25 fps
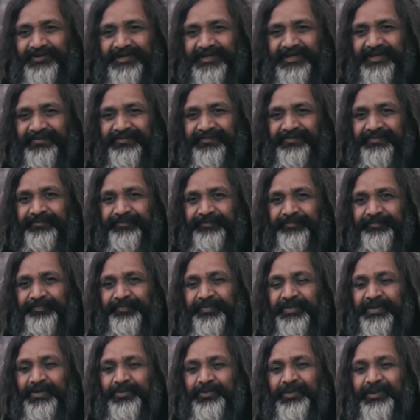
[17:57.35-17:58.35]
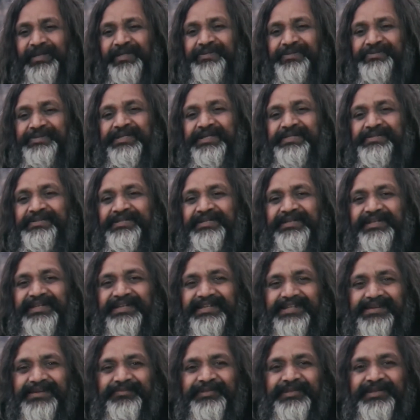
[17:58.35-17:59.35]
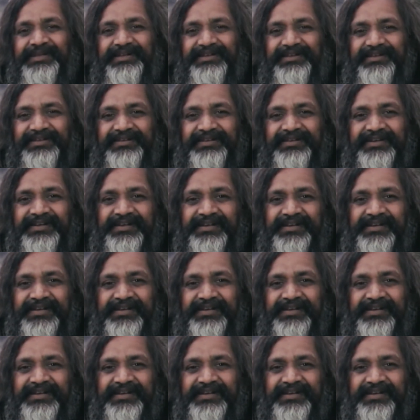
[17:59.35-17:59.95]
life, whereas transcendental meditation